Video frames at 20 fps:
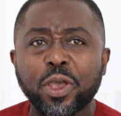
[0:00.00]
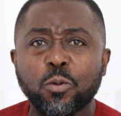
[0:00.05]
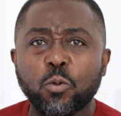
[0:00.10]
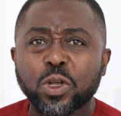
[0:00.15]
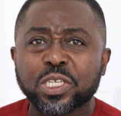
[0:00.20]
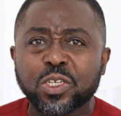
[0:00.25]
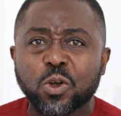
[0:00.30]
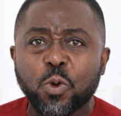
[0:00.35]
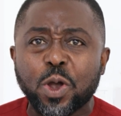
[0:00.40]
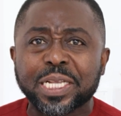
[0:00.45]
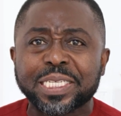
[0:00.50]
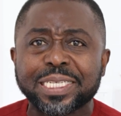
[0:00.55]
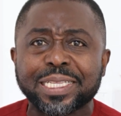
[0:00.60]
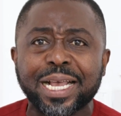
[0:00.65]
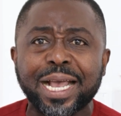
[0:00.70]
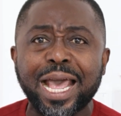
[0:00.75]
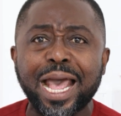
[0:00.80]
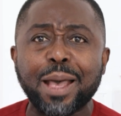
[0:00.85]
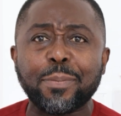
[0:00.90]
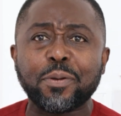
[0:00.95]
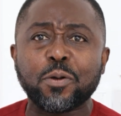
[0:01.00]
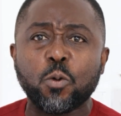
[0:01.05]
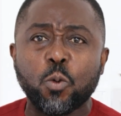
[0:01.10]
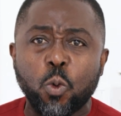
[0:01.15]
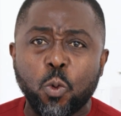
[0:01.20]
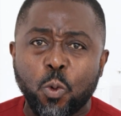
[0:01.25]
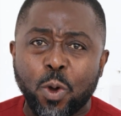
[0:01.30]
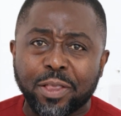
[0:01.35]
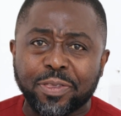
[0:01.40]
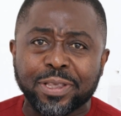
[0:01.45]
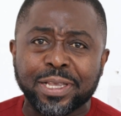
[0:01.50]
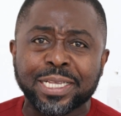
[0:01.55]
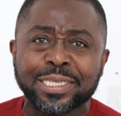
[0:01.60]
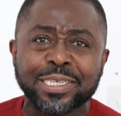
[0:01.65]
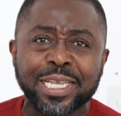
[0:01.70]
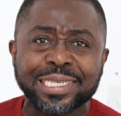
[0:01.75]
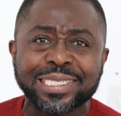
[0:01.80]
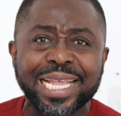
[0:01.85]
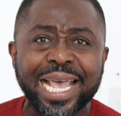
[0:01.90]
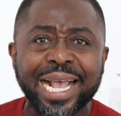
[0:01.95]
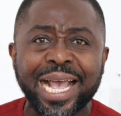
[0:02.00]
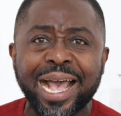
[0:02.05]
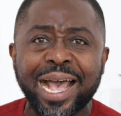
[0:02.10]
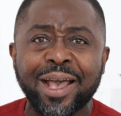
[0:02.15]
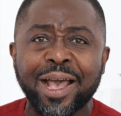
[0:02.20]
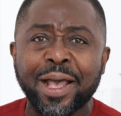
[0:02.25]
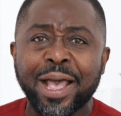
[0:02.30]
okay, what's the worst thing that can happen? It's like